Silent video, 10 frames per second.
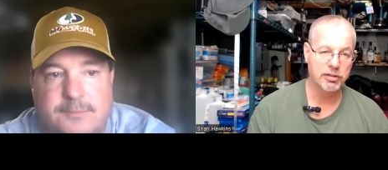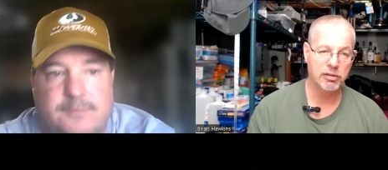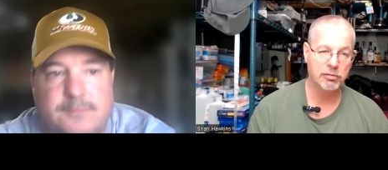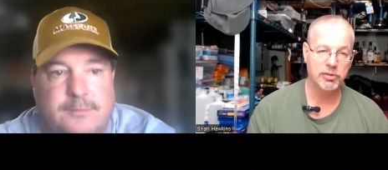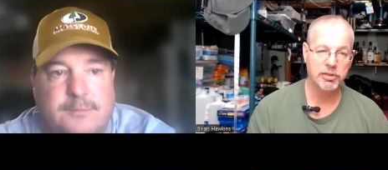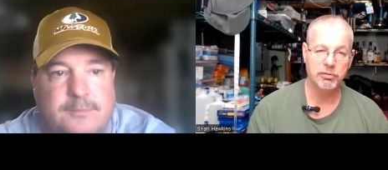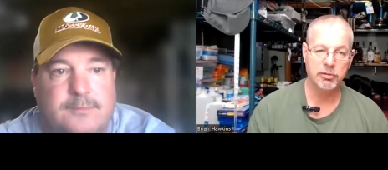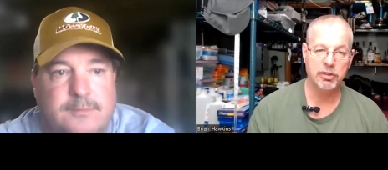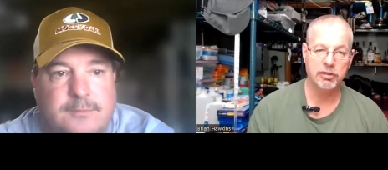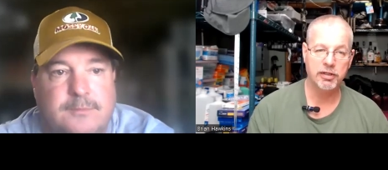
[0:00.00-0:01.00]
Speaker 1: uh,
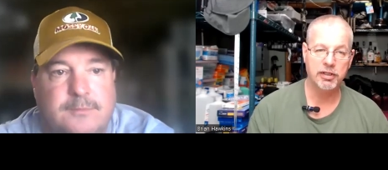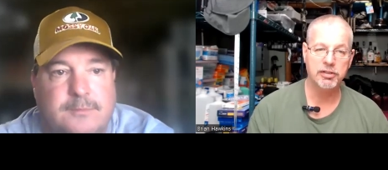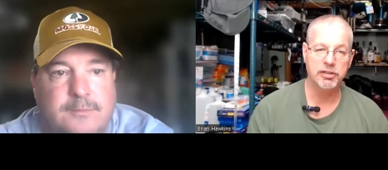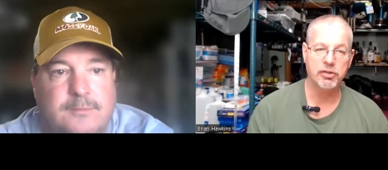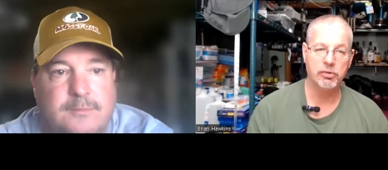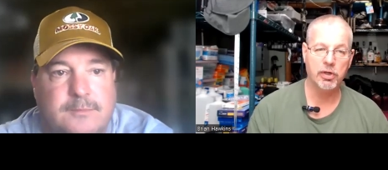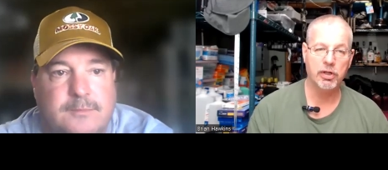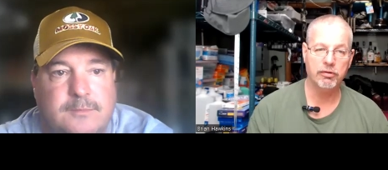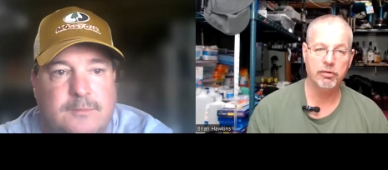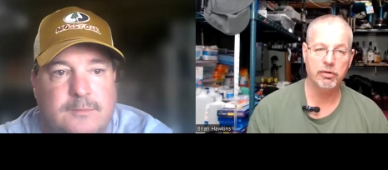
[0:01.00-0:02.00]
some some of the things
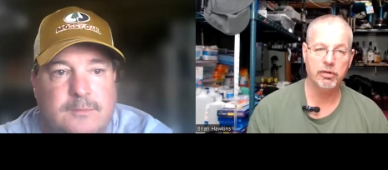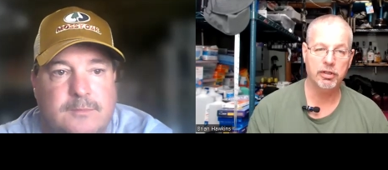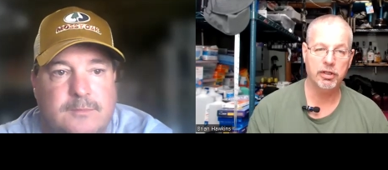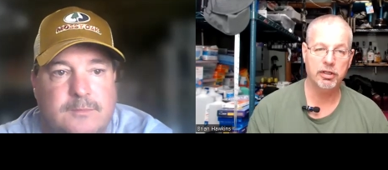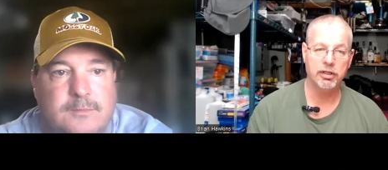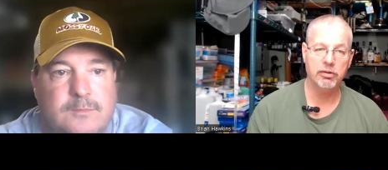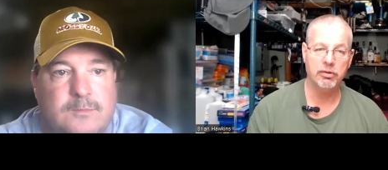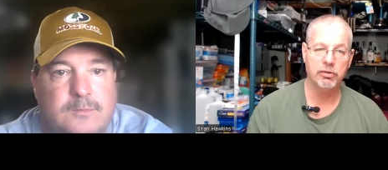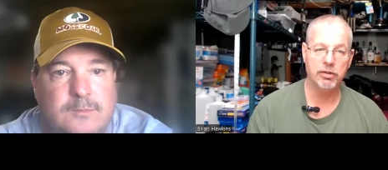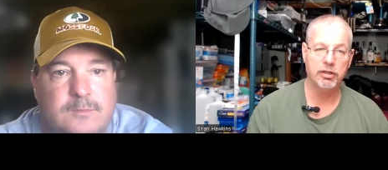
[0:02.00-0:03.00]
that you went through and
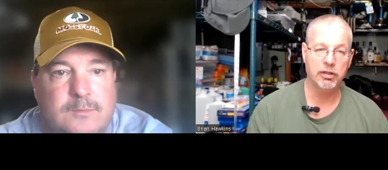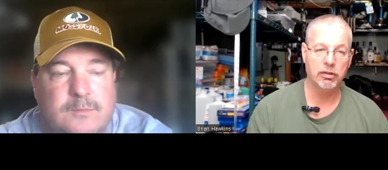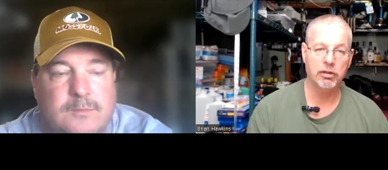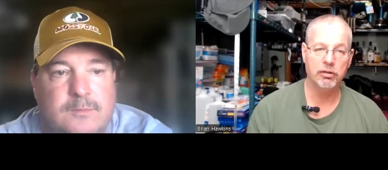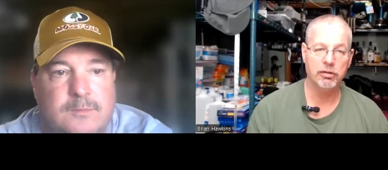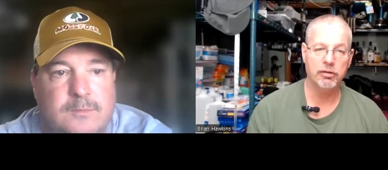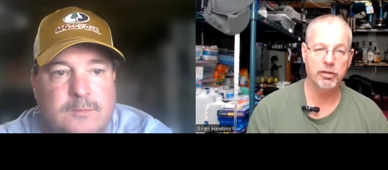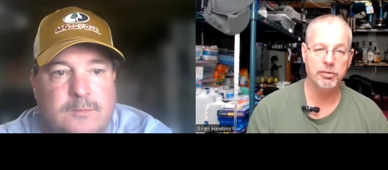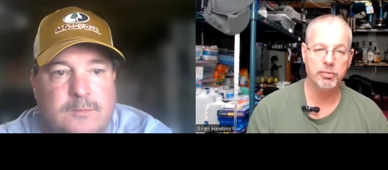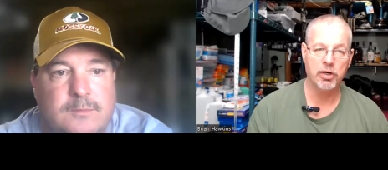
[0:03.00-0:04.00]
that you that you
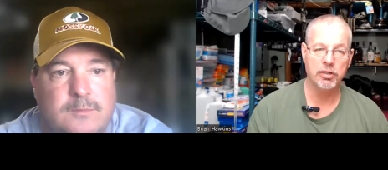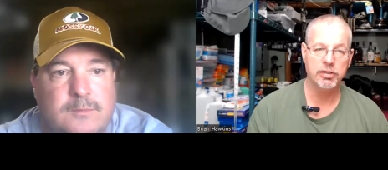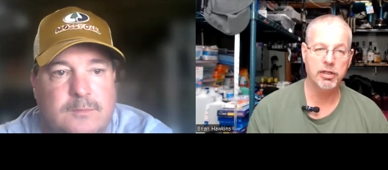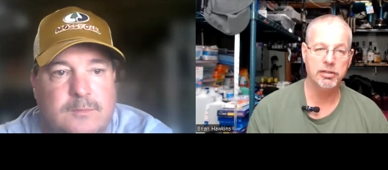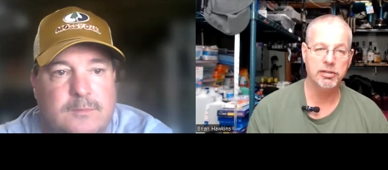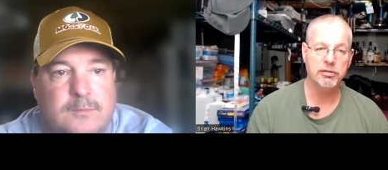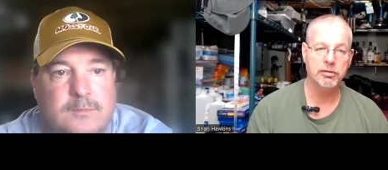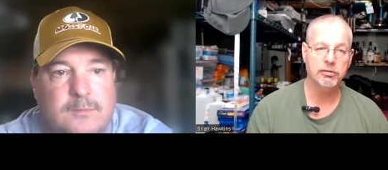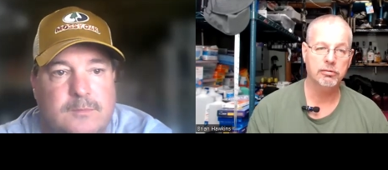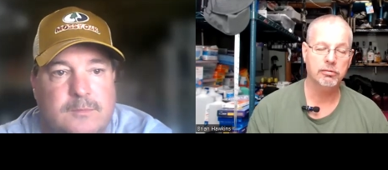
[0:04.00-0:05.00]
learned through this
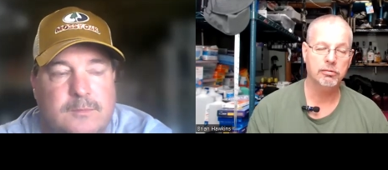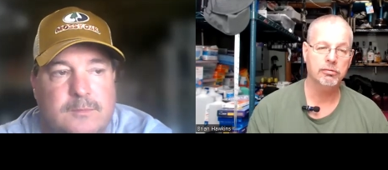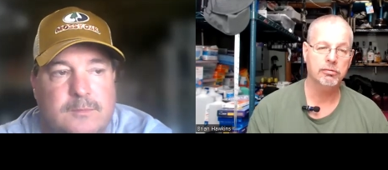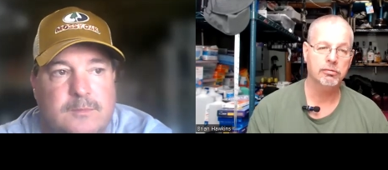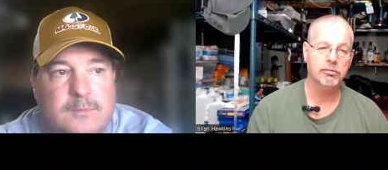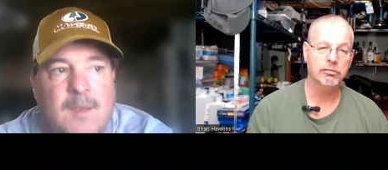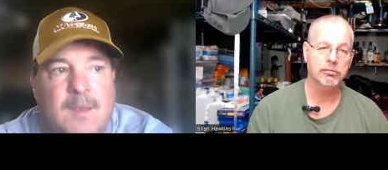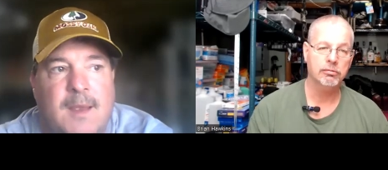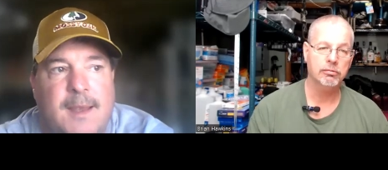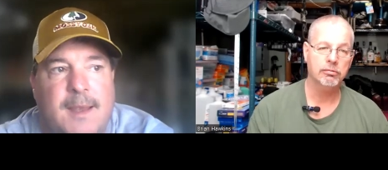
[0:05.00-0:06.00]
process
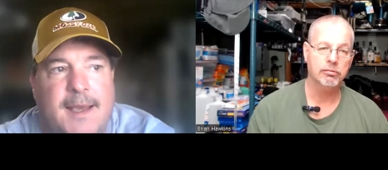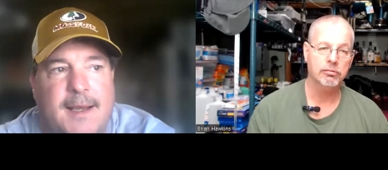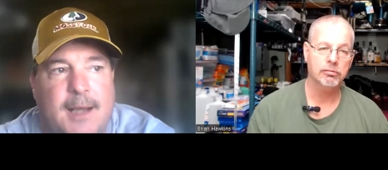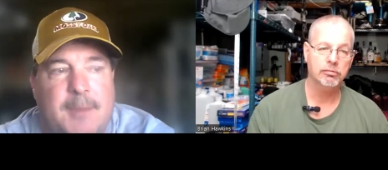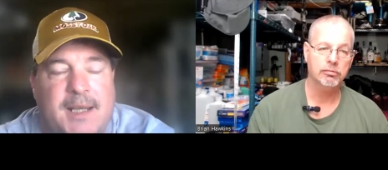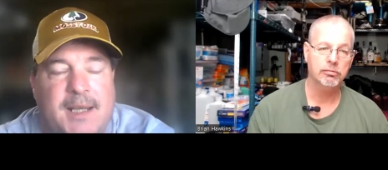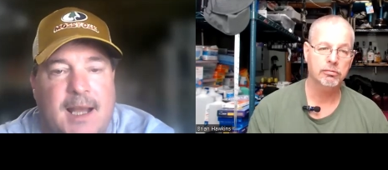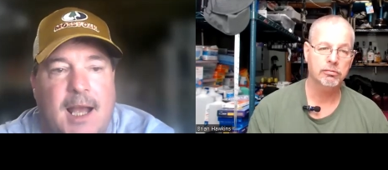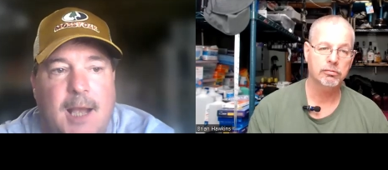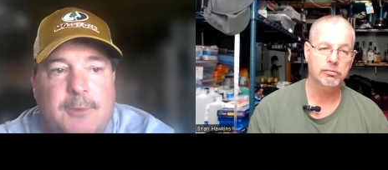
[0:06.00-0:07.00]
Speaker 2: yeah, I mean, I,
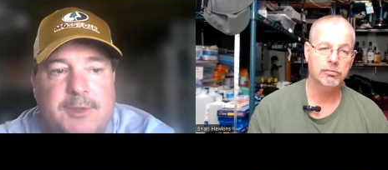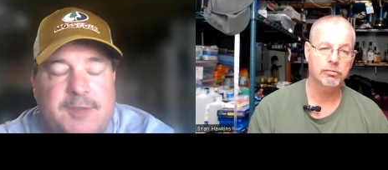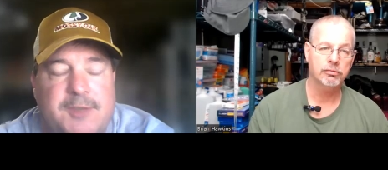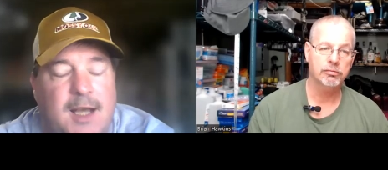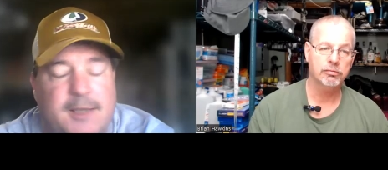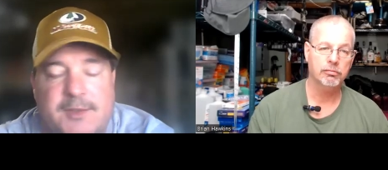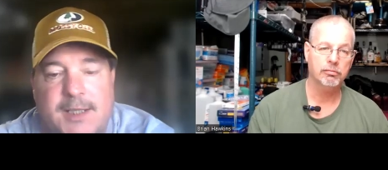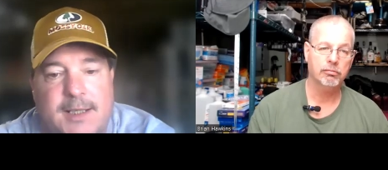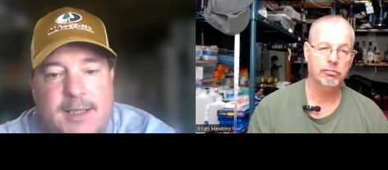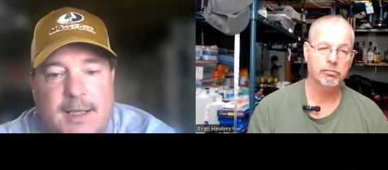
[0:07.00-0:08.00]
I was
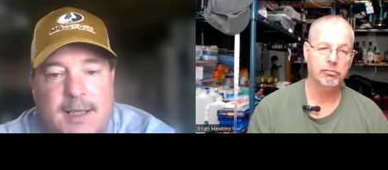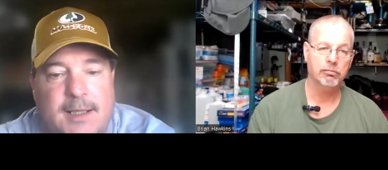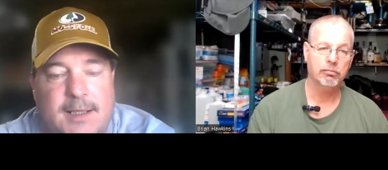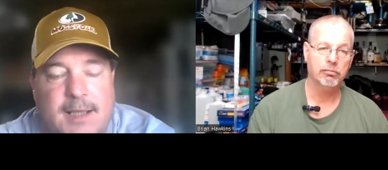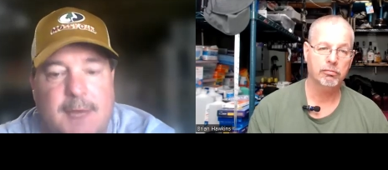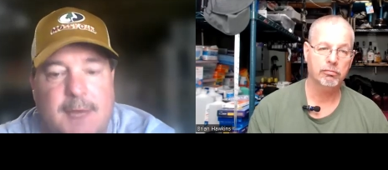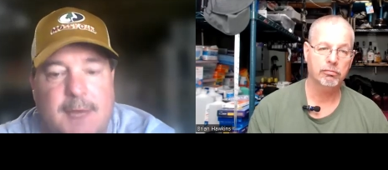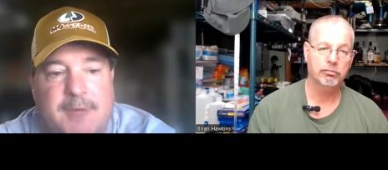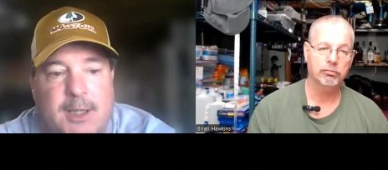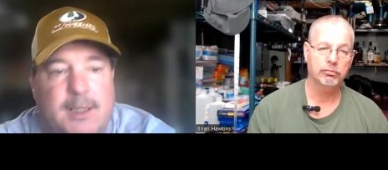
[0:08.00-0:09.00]
honestly, uh, I was
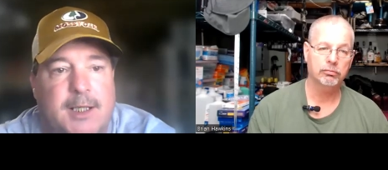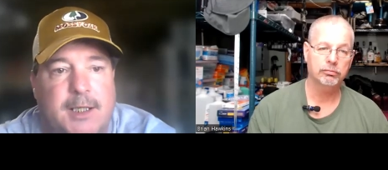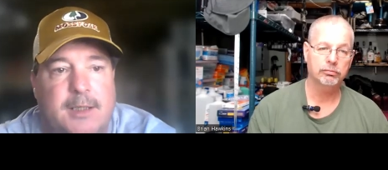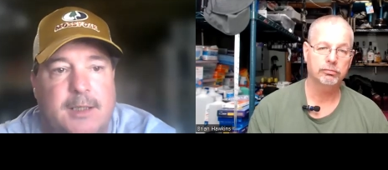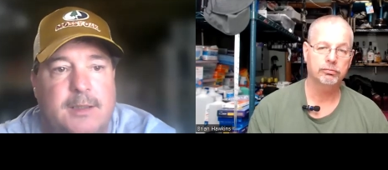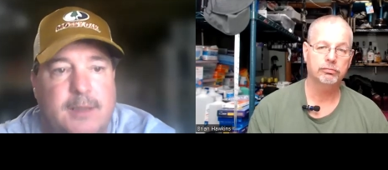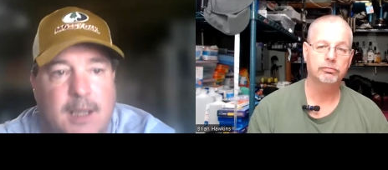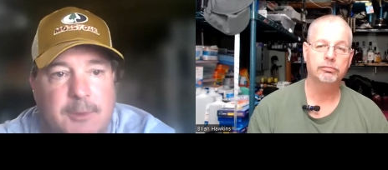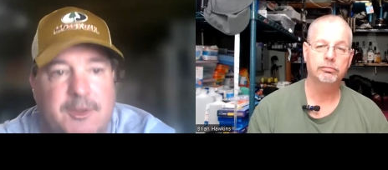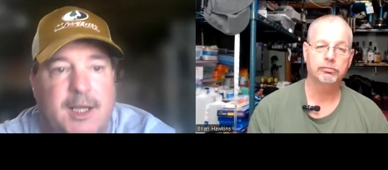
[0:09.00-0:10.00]
very lucky.
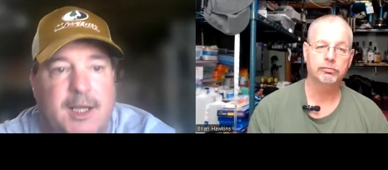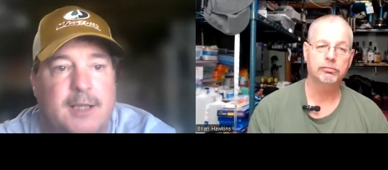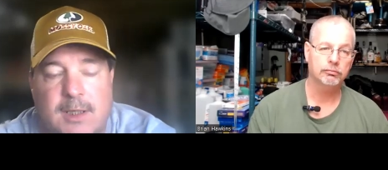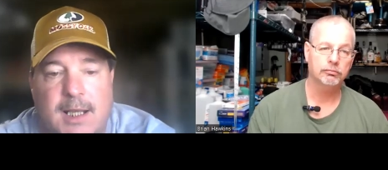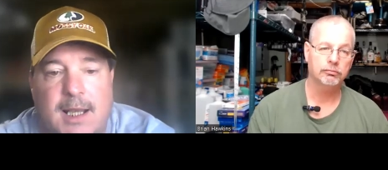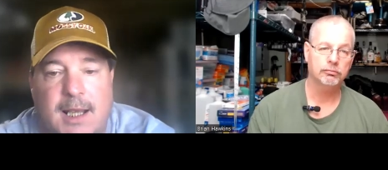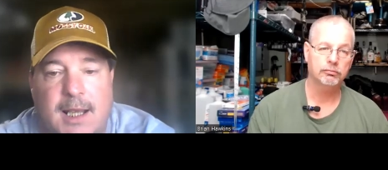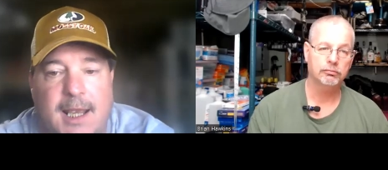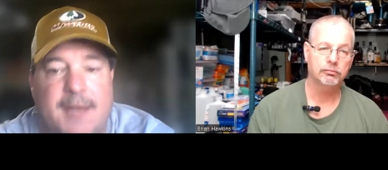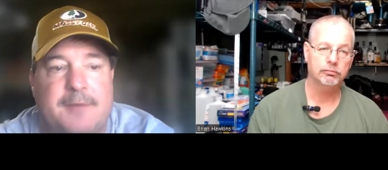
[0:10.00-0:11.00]
I was there. I, I,
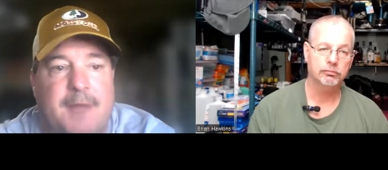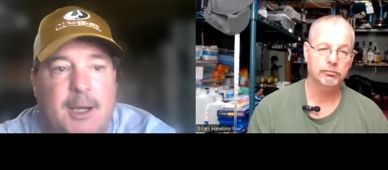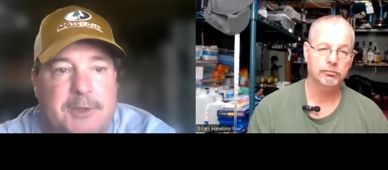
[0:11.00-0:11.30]
had the fire